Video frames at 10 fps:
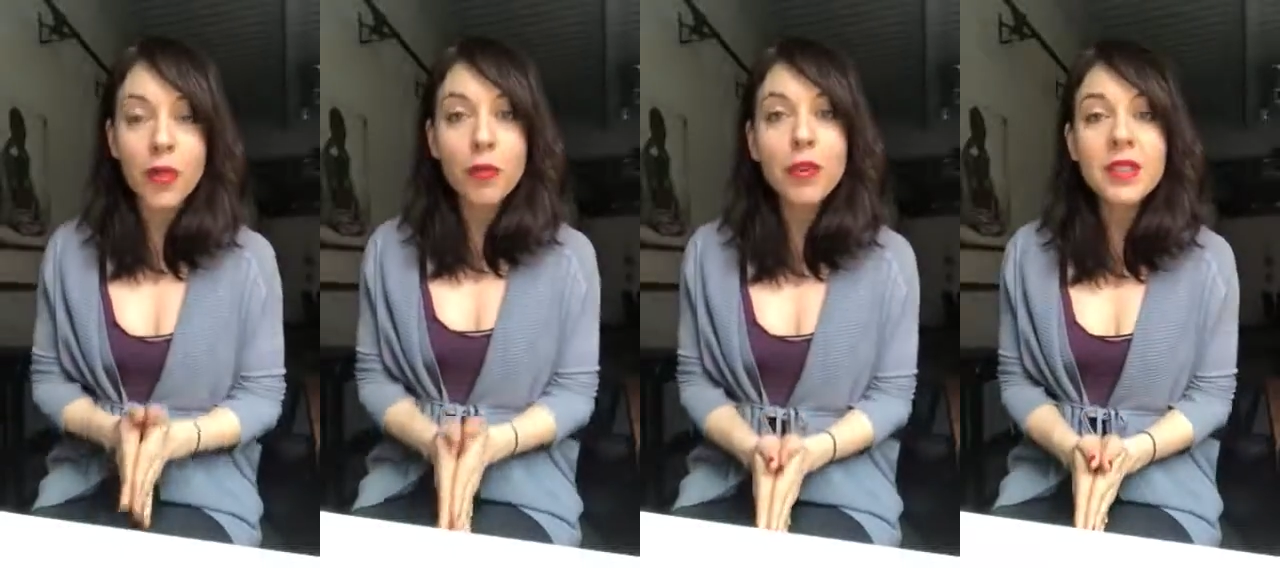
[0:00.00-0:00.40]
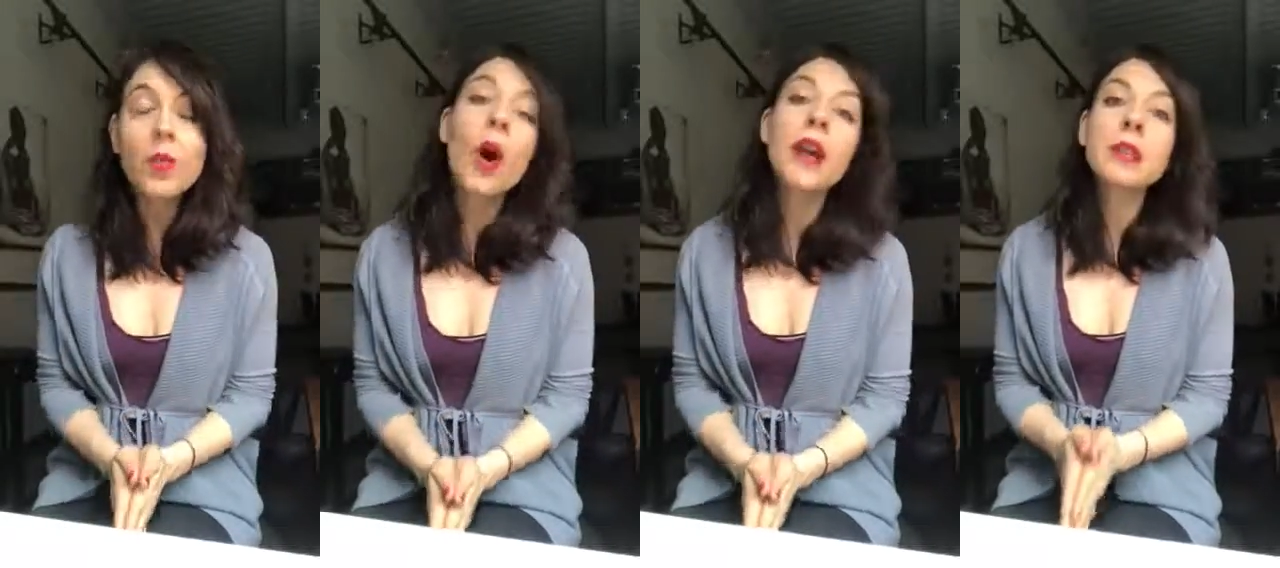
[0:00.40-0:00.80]
The
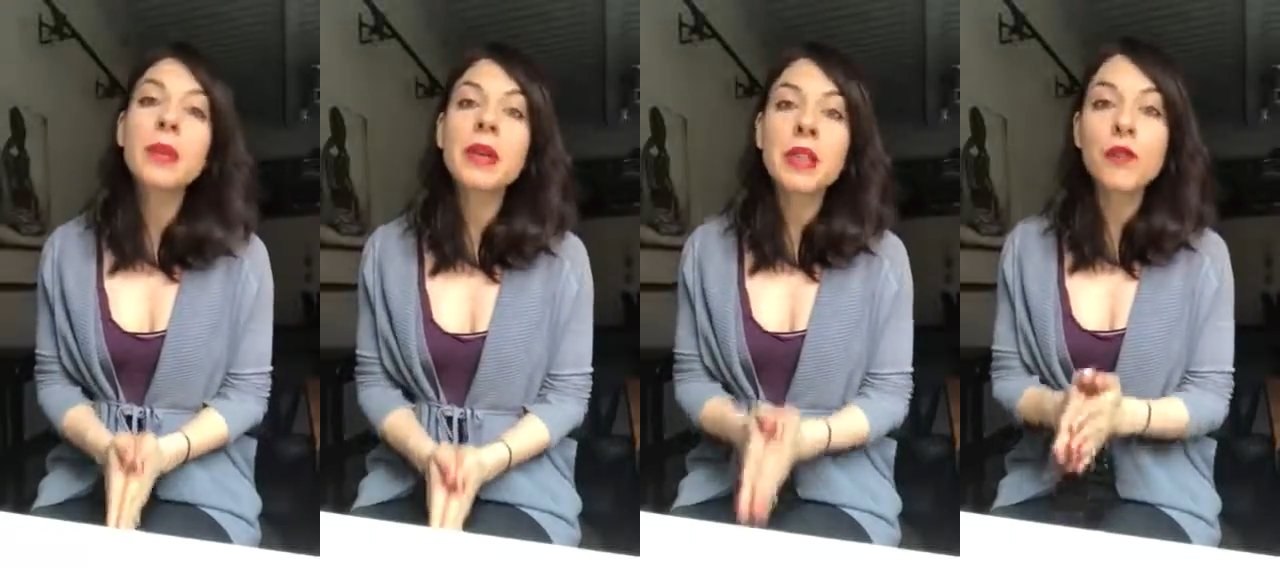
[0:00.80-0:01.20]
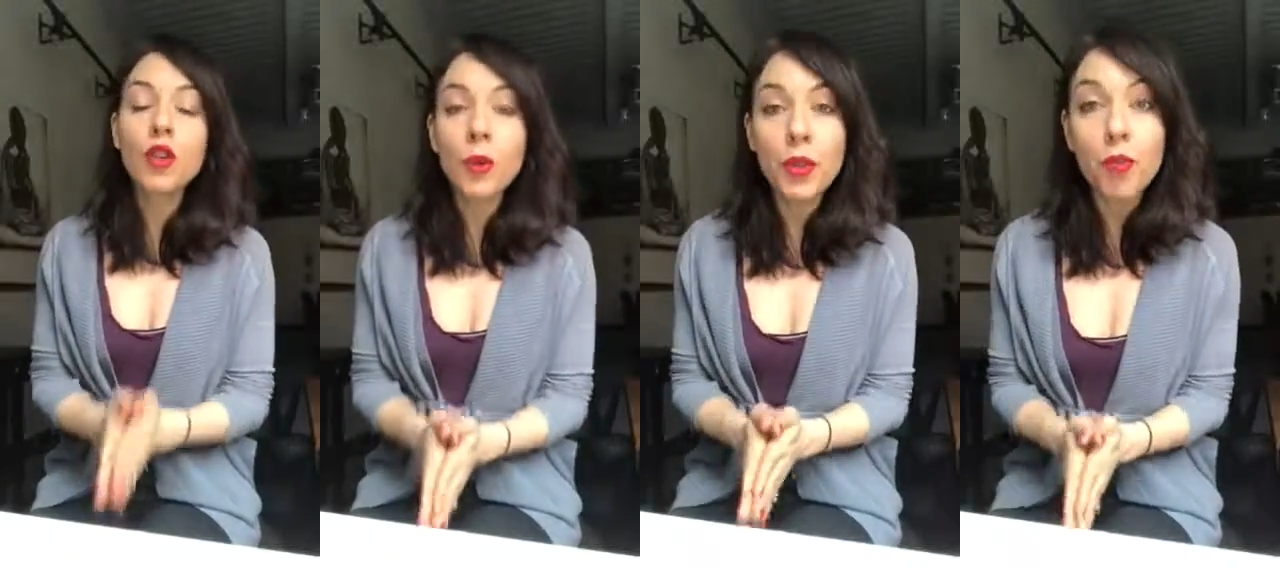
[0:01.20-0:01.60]
reason why is because if
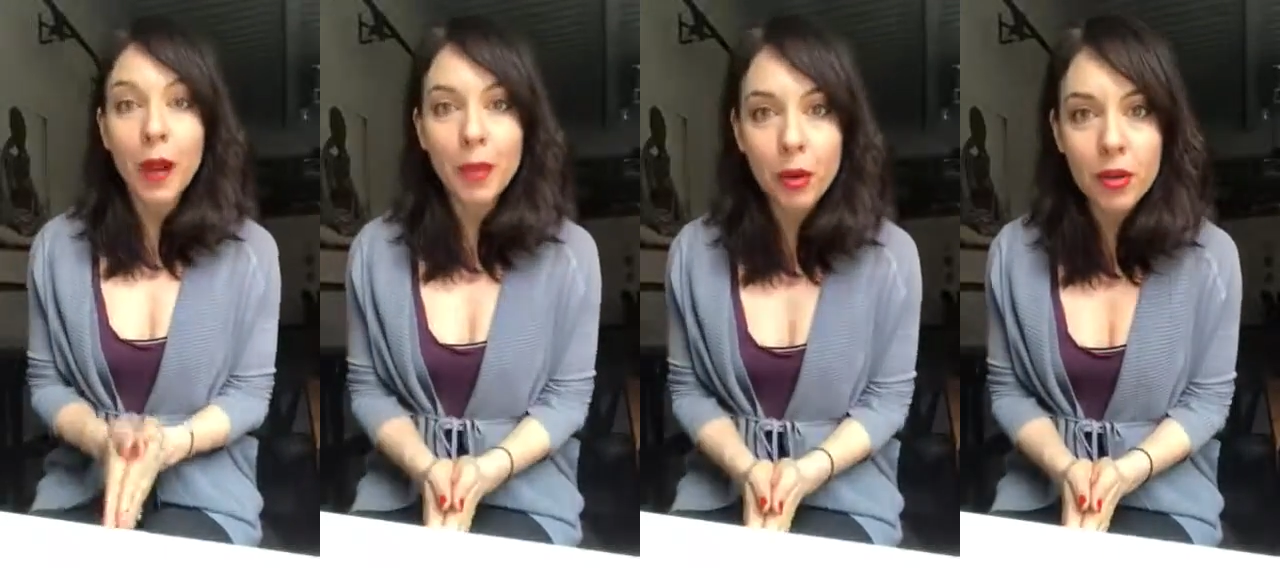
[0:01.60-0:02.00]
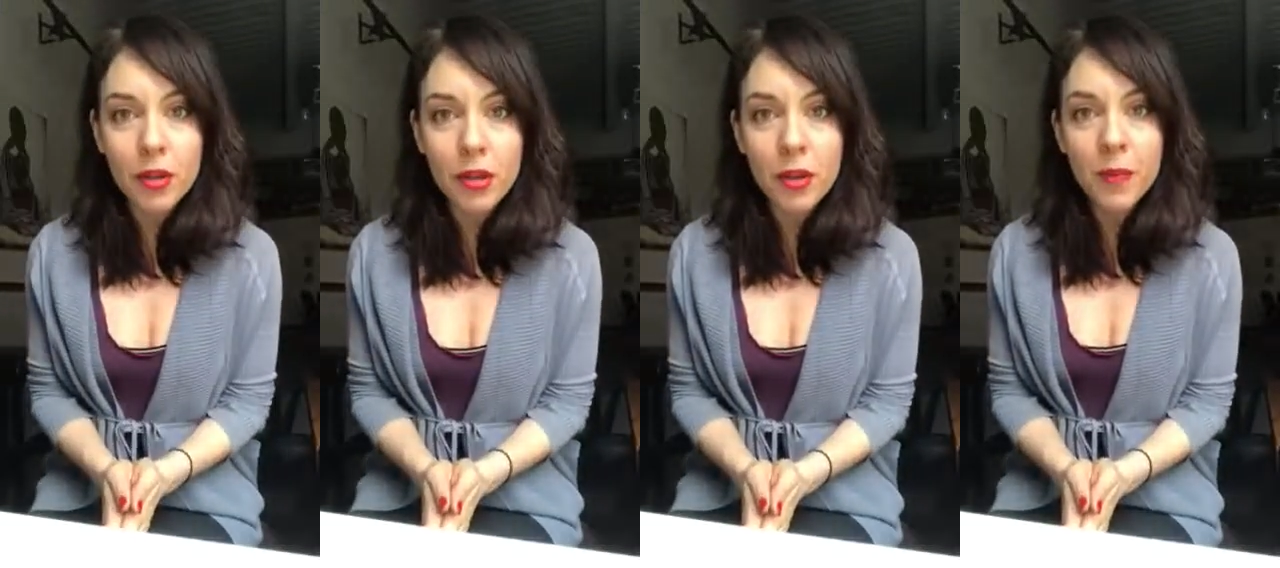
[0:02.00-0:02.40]
you're with the right
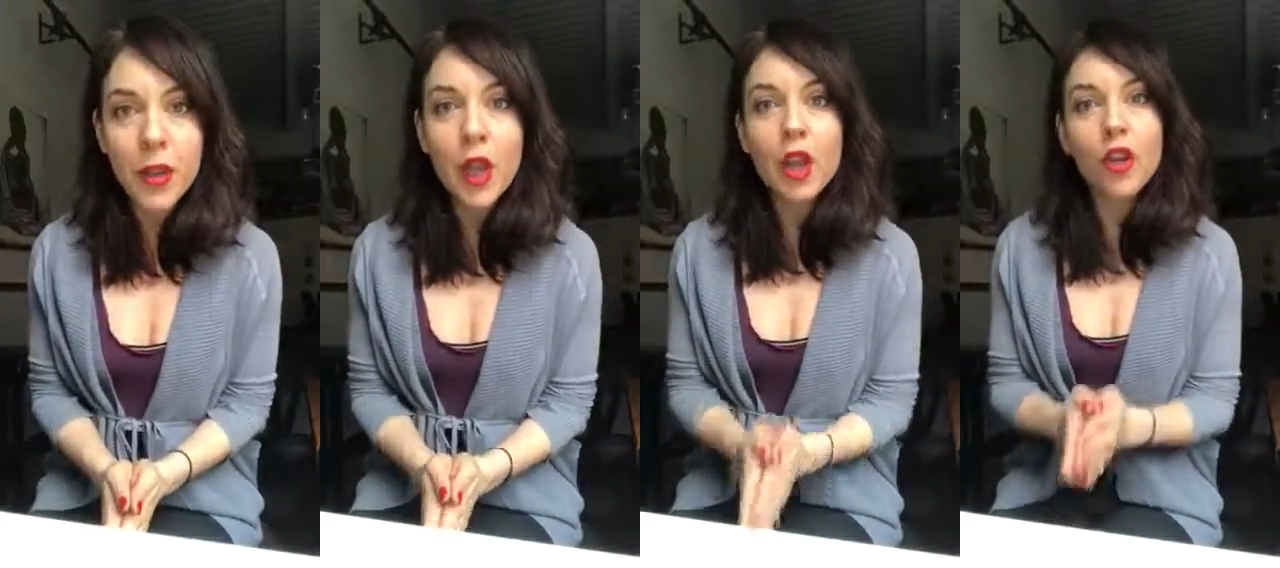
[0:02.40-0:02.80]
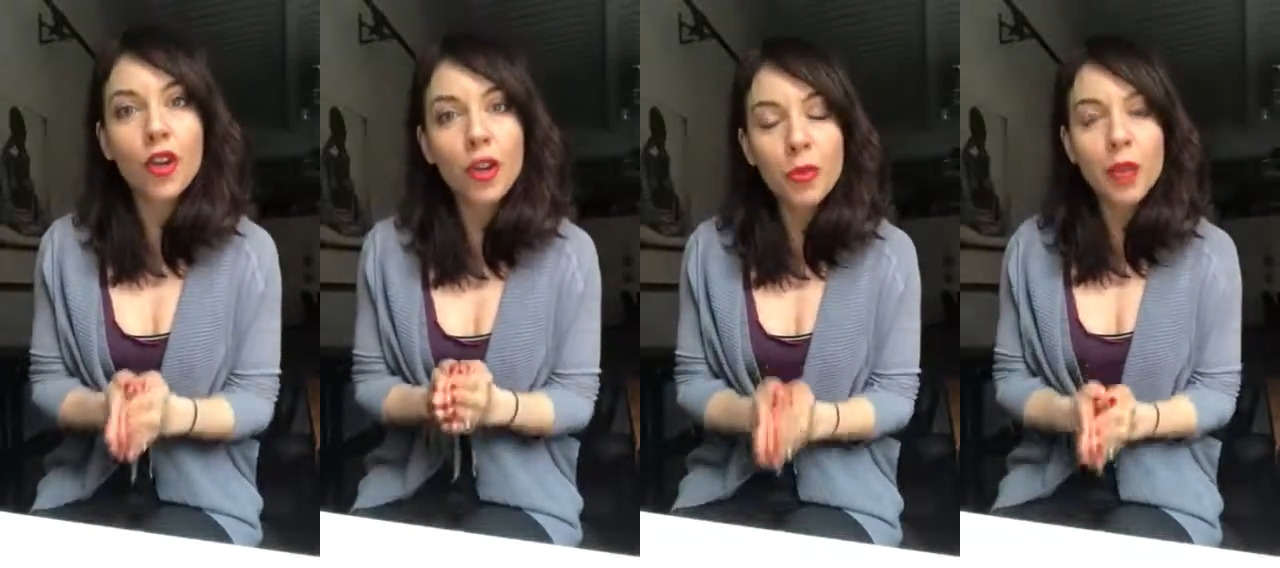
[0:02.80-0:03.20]
person,
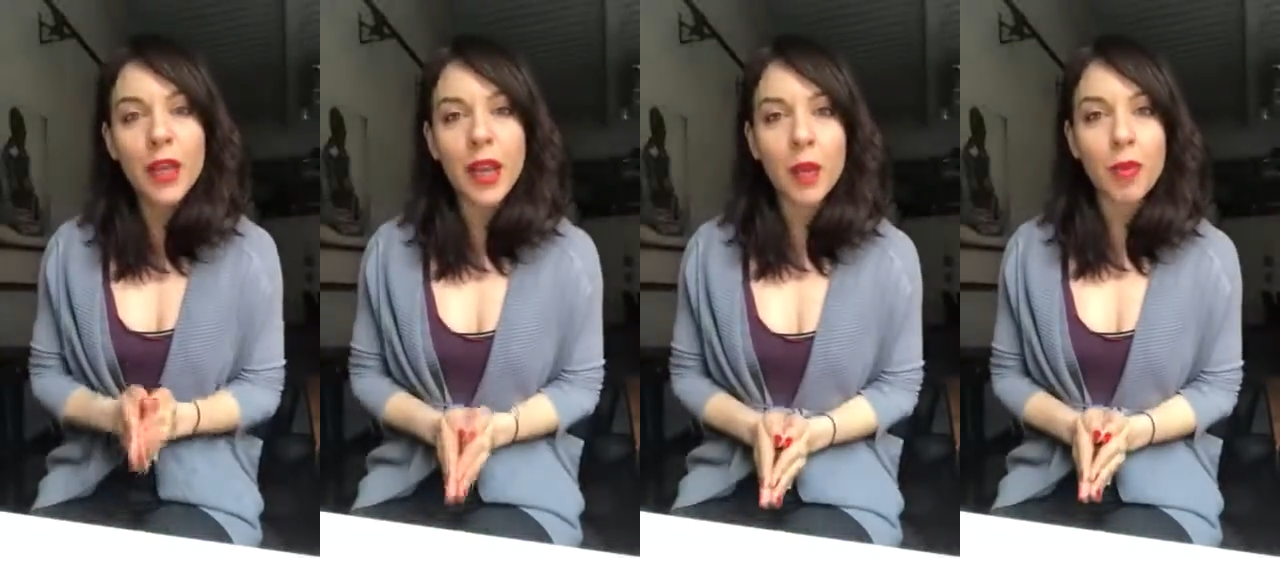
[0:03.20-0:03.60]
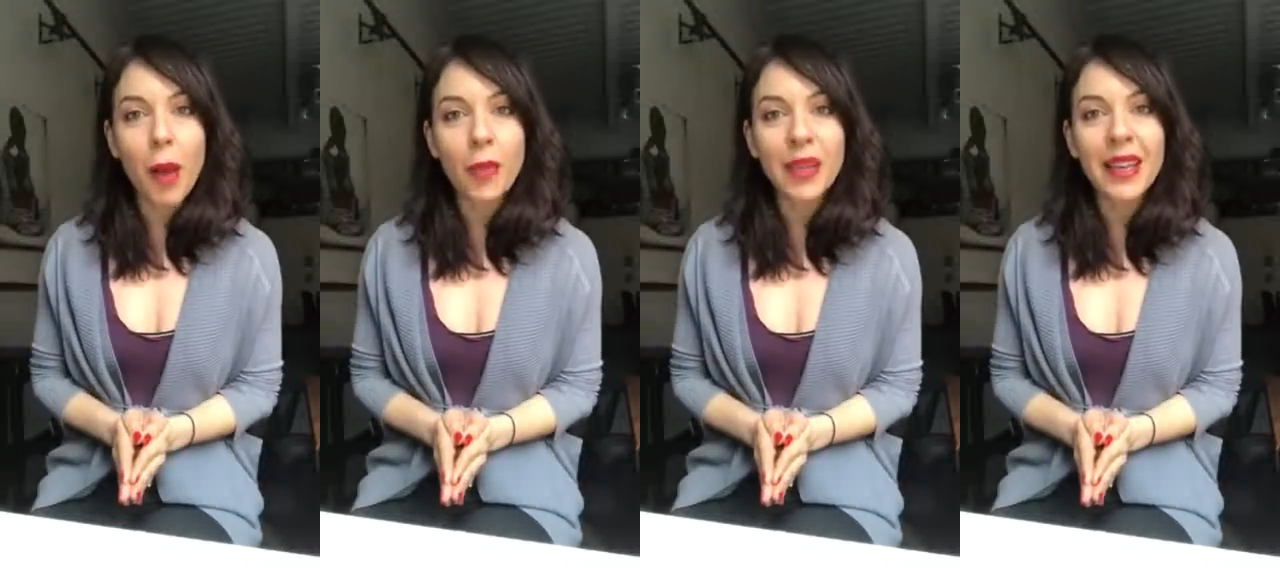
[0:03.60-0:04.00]
you're communicating
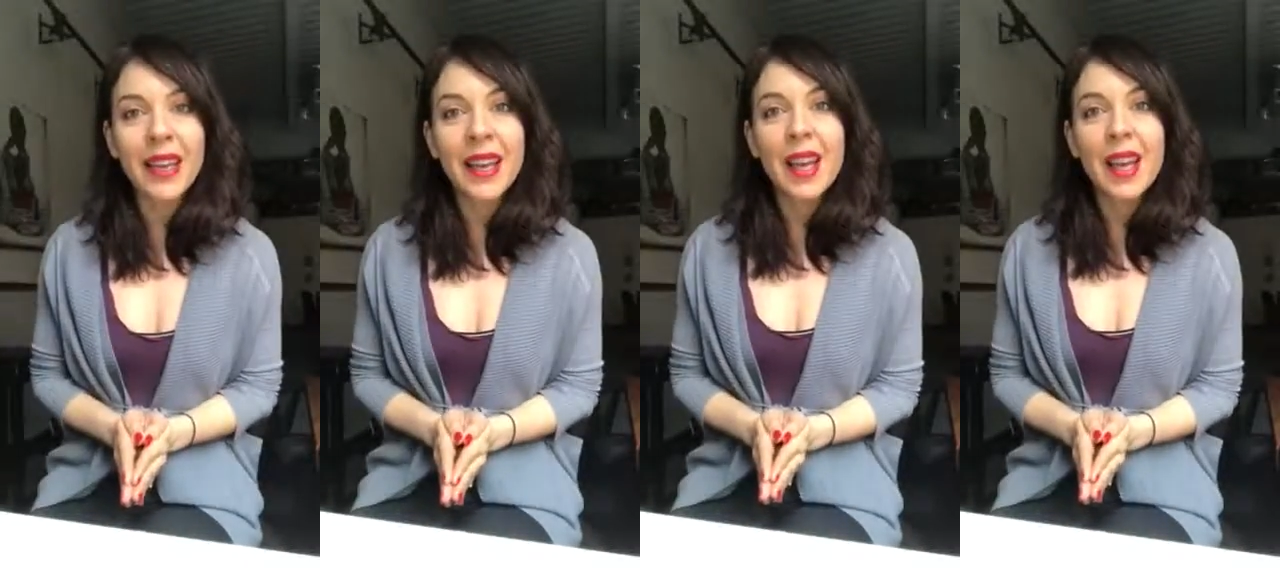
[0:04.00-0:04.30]
properly,